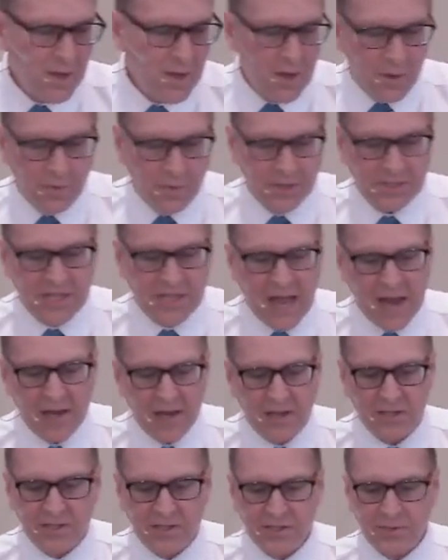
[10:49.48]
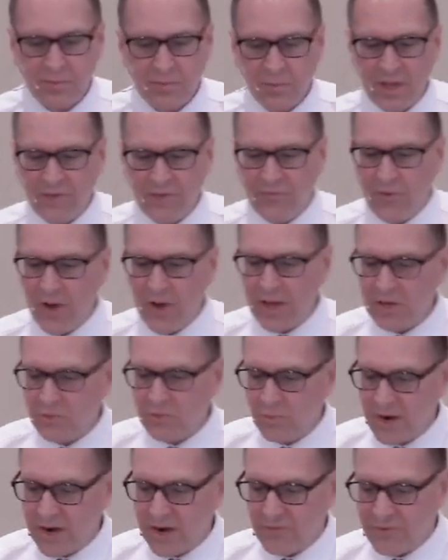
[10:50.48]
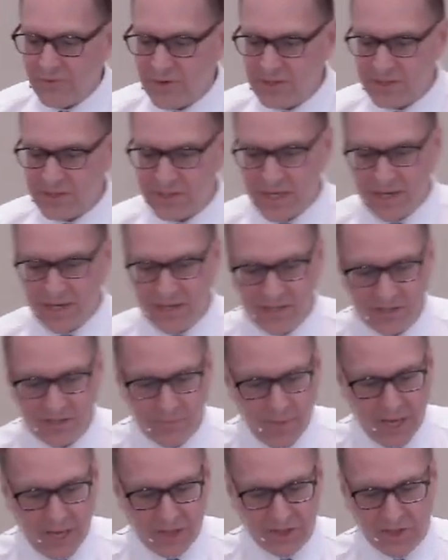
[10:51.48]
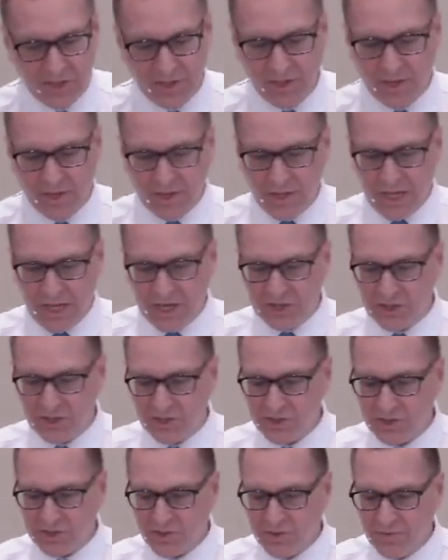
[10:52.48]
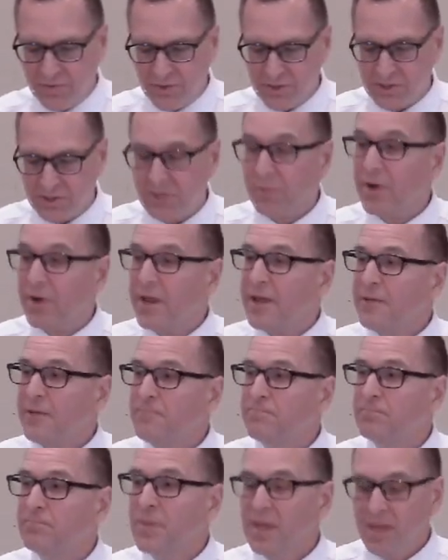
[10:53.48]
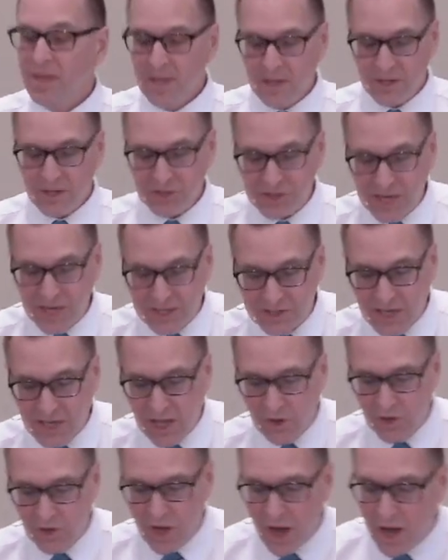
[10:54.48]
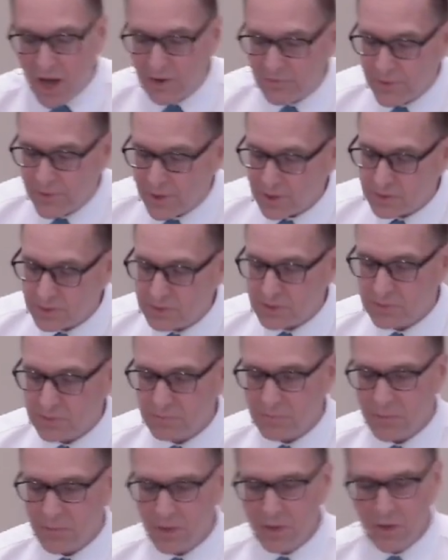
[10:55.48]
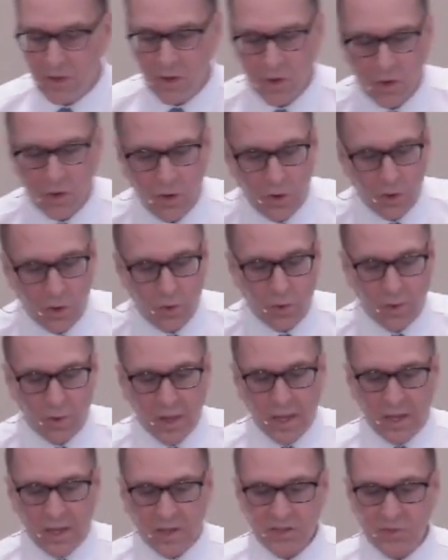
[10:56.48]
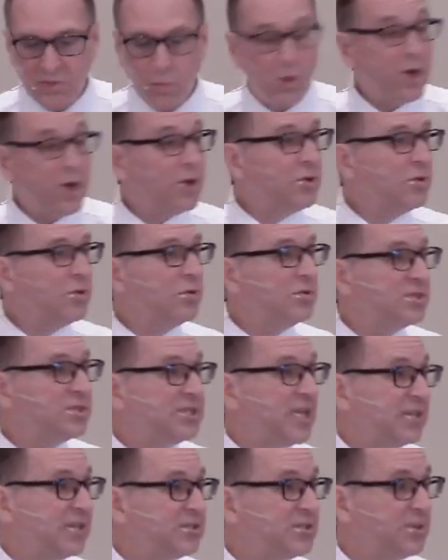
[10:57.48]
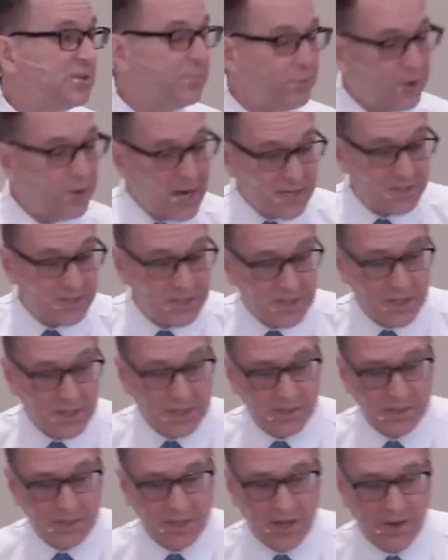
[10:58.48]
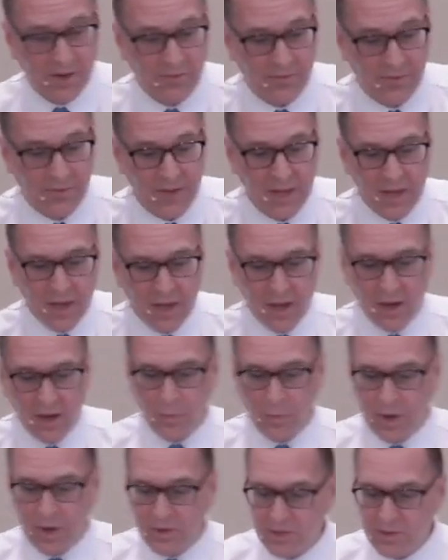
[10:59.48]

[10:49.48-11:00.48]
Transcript: Well, Titus, we find reference that he's mentioned in Galatians 2, verse 3, a Gentile convert who is one who sets the precedent of uh, one who